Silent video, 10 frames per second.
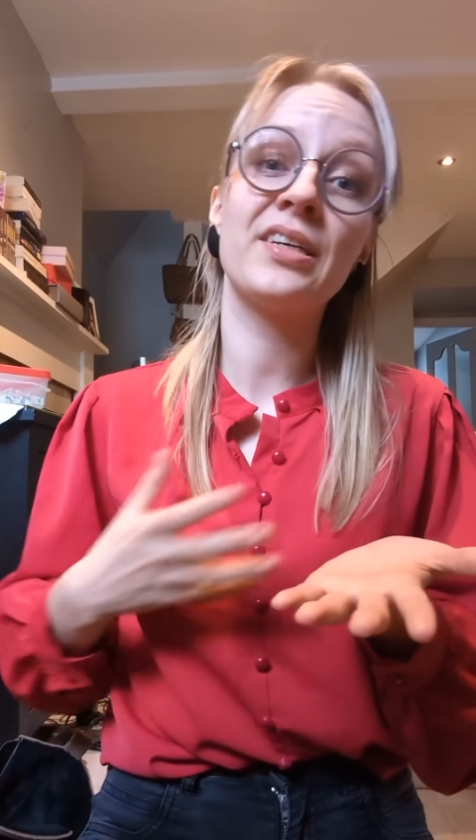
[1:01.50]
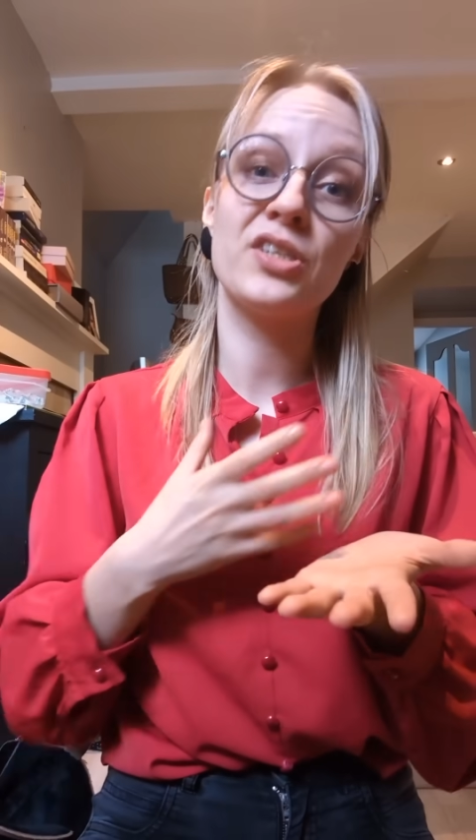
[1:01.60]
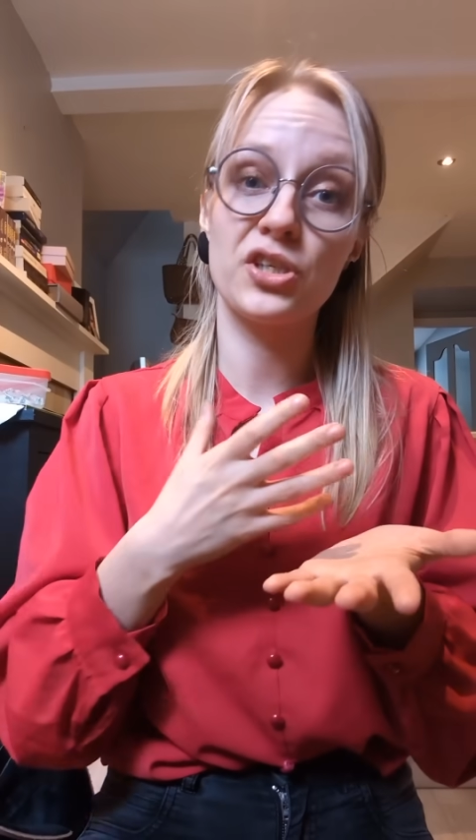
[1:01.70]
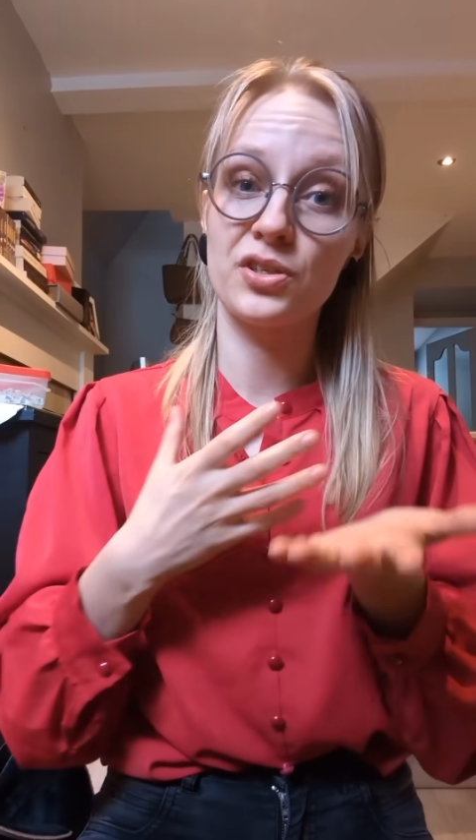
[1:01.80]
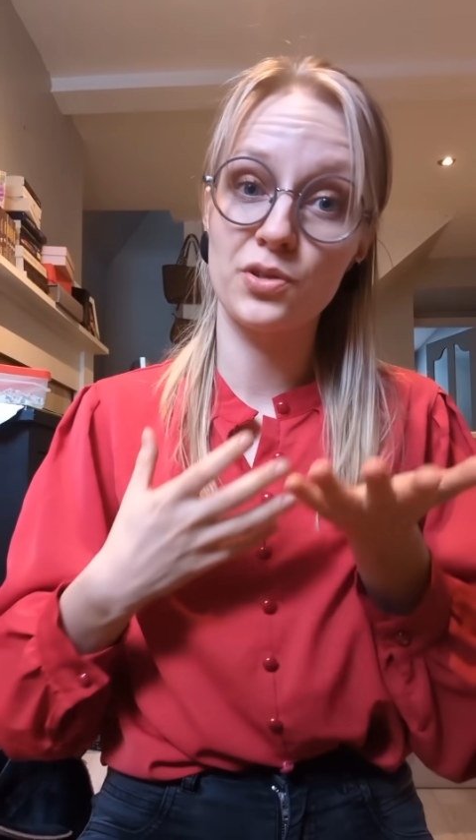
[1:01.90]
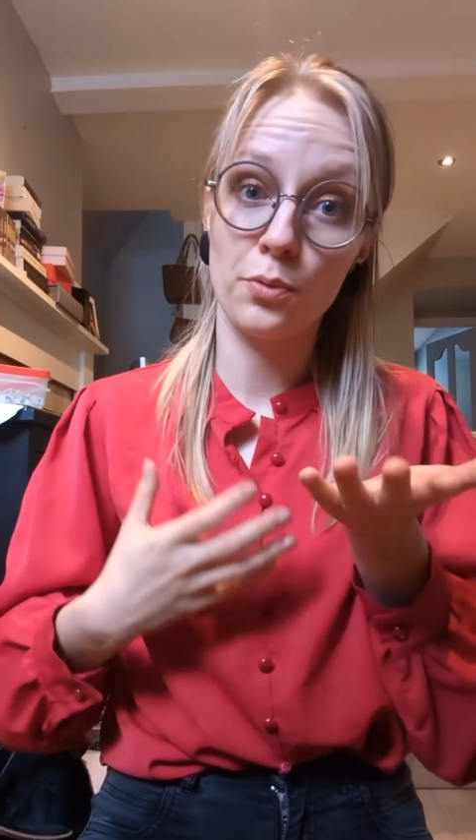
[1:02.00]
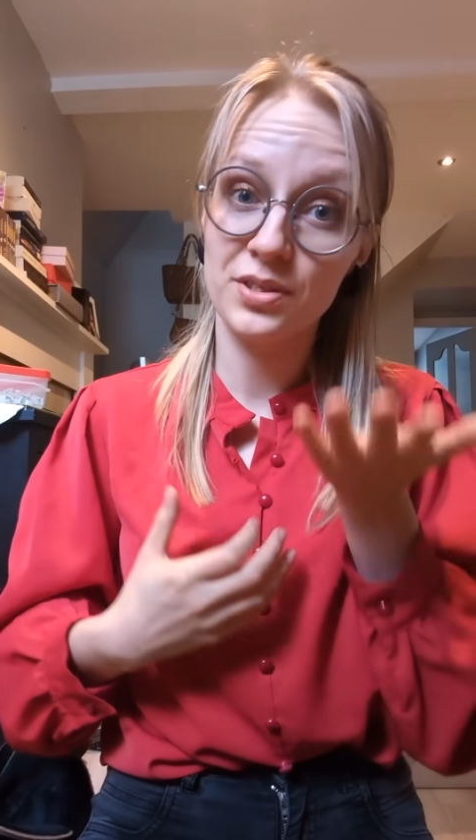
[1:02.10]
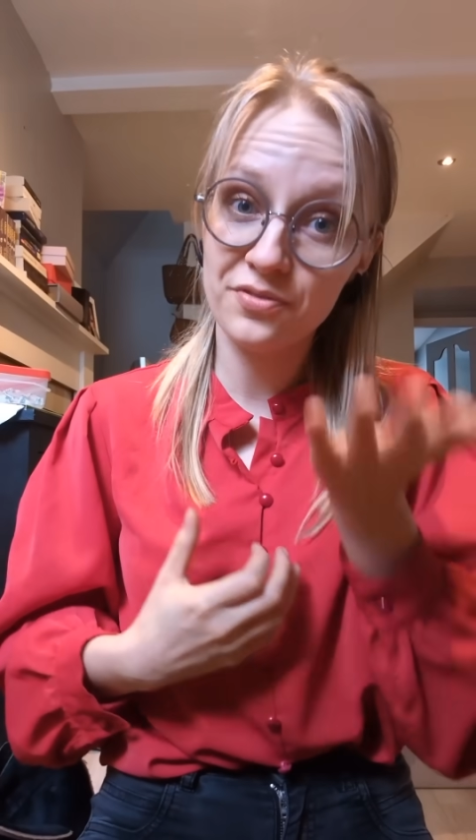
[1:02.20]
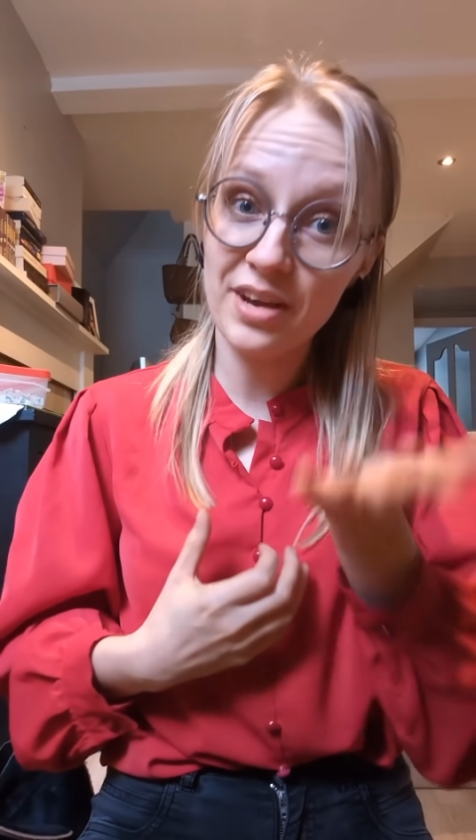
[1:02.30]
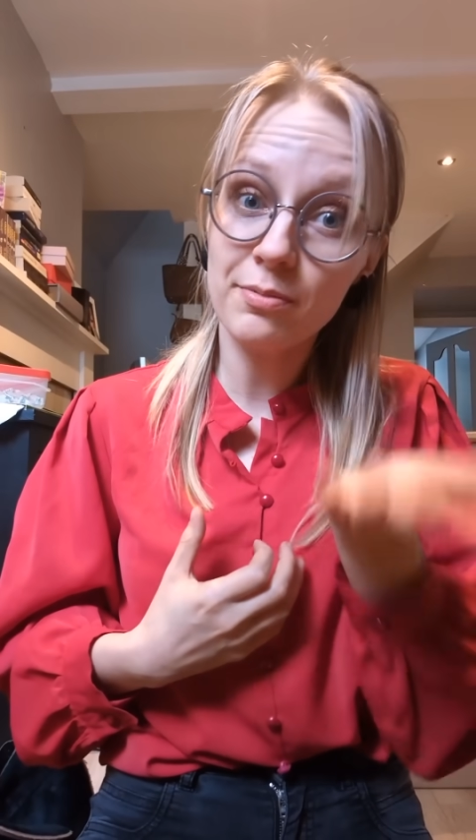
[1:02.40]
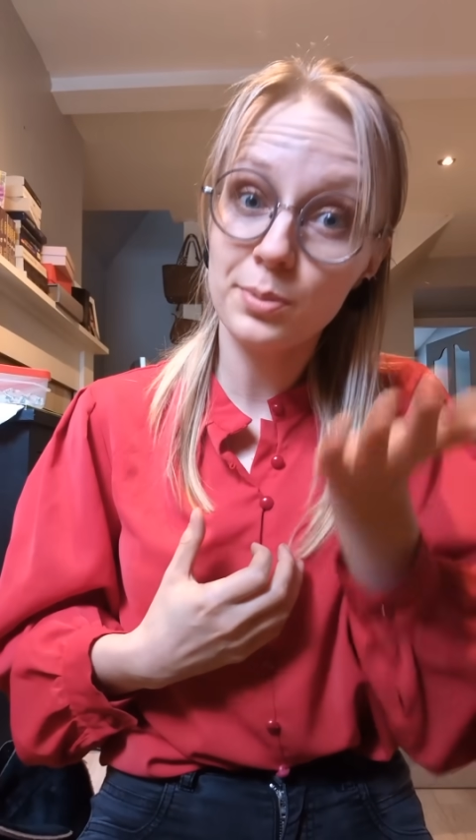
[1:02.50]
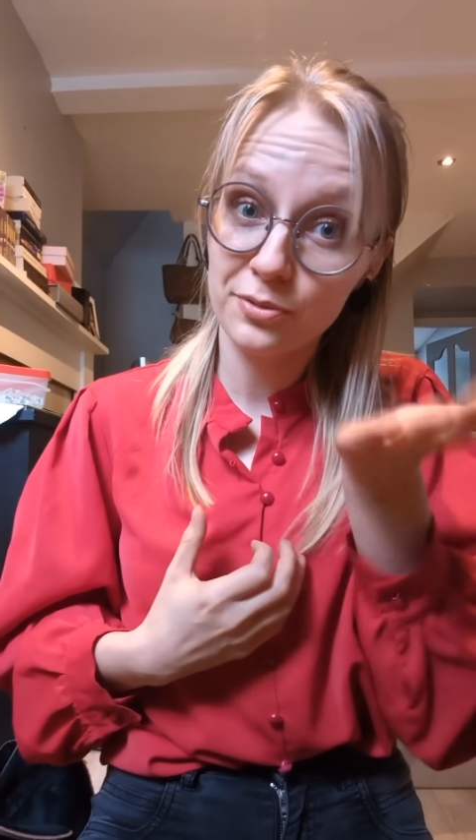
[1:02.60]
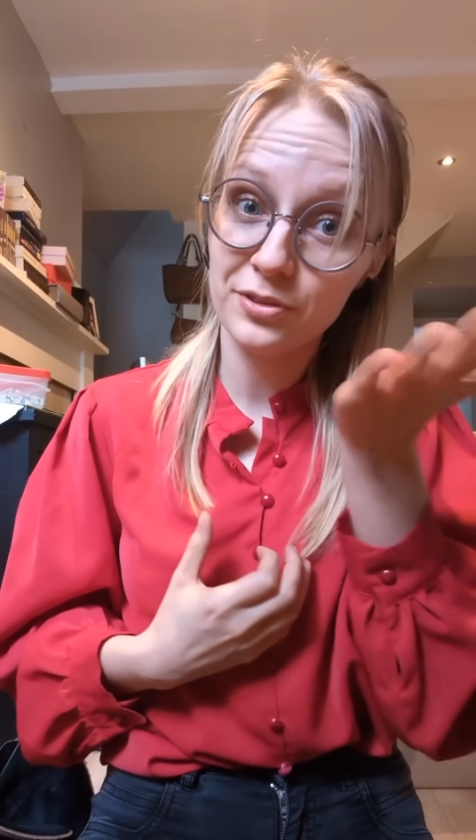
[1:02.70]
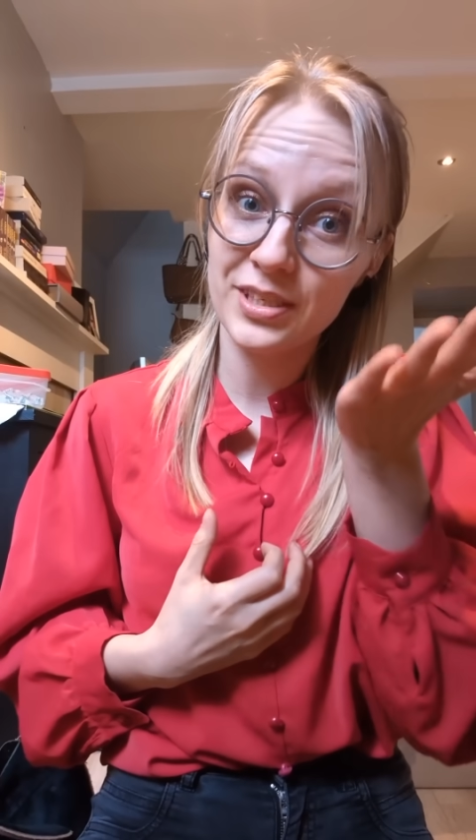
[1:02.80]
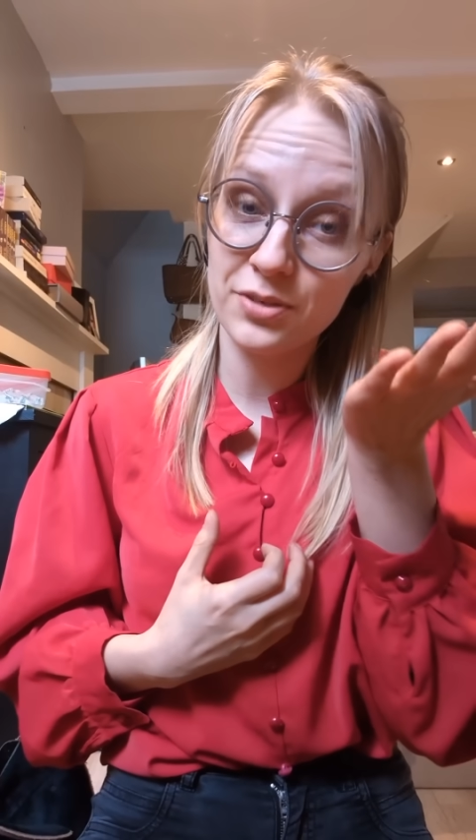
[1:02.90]
conditions always favorable
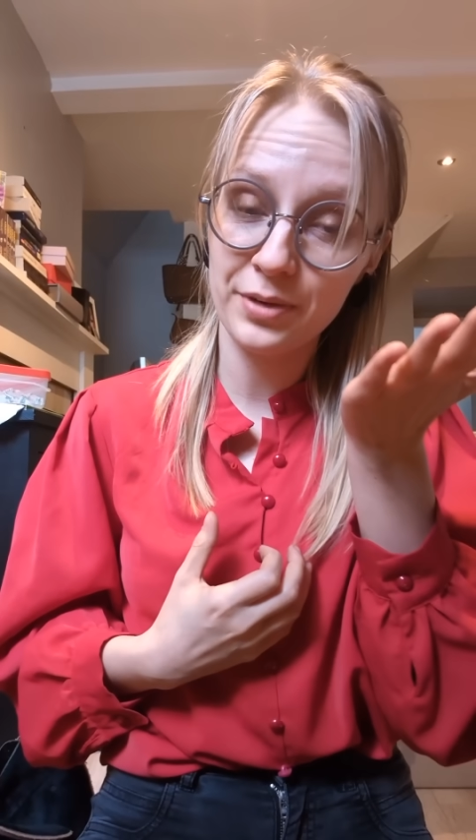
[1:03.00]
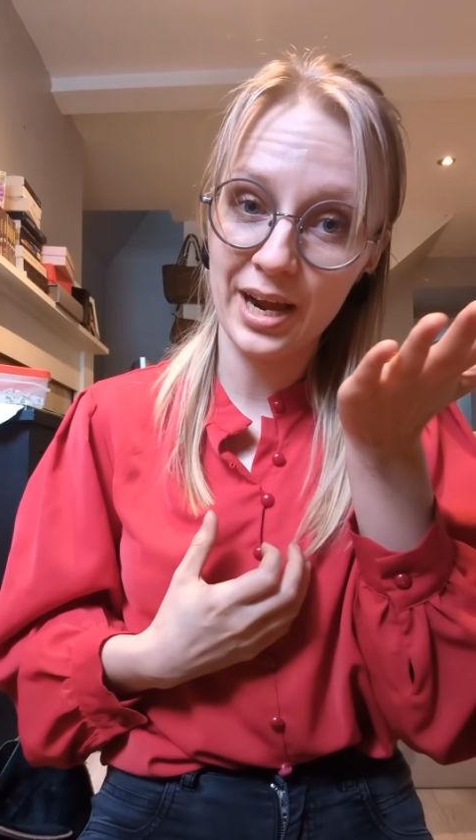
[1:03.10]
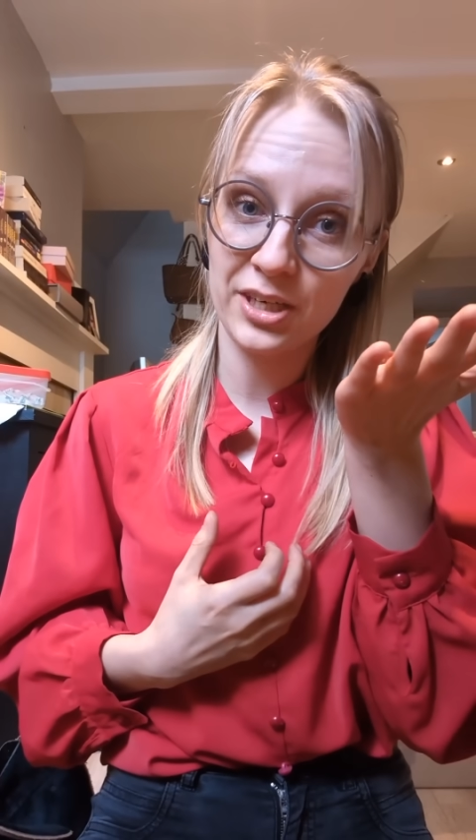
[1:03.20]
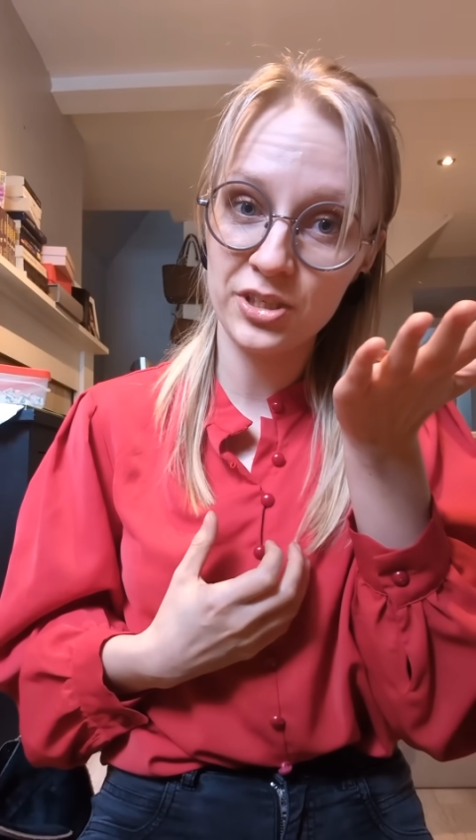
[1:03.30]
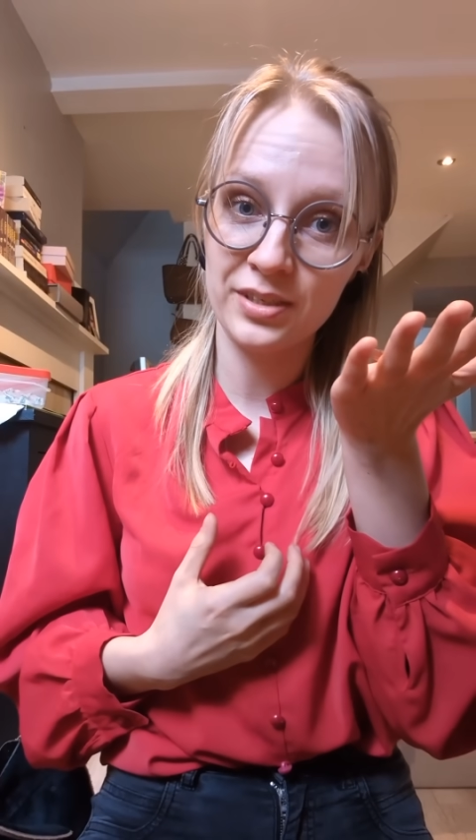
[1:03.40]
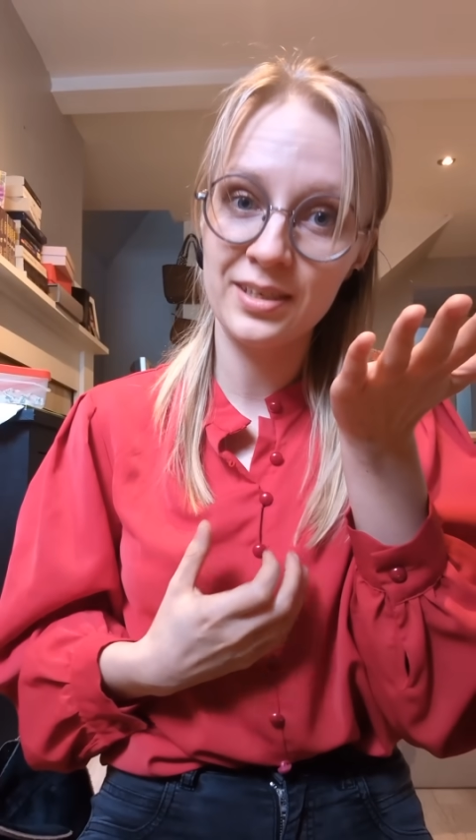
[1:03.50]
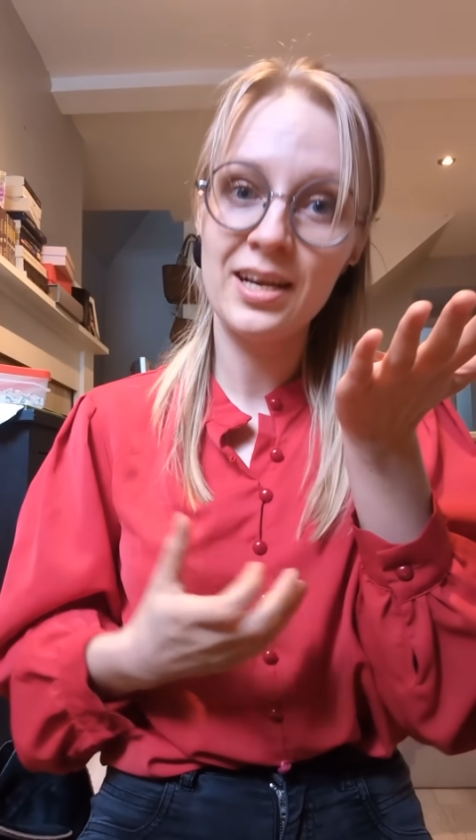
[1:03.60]
for this reaction.